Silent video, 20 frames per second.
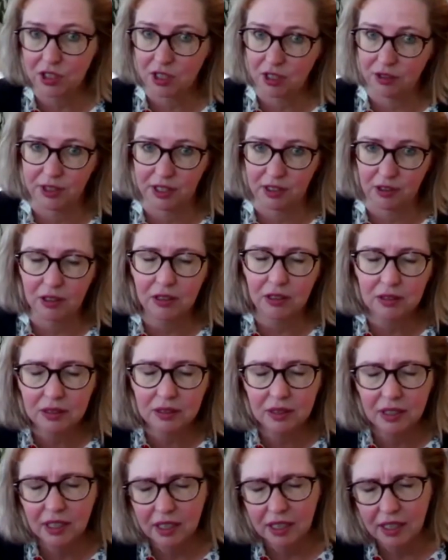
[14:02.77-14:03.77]
going
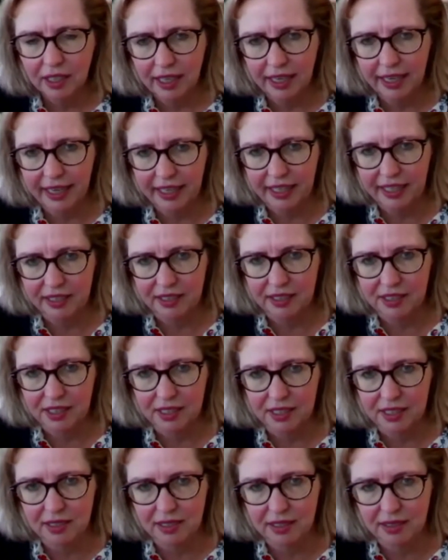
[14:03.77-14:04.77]
on, and
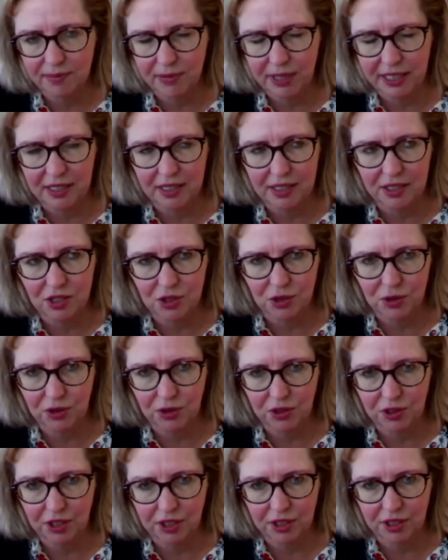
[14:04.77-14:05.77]
just making
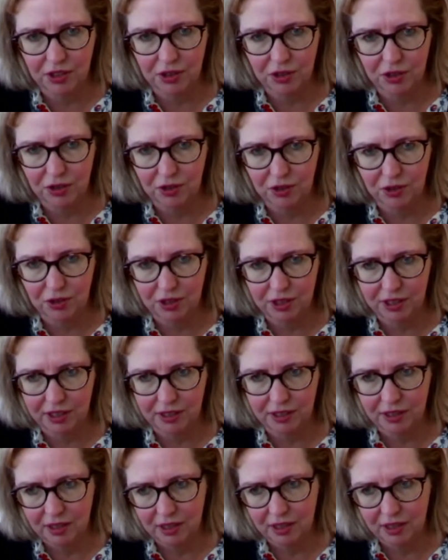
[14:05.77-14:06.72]
sure that you're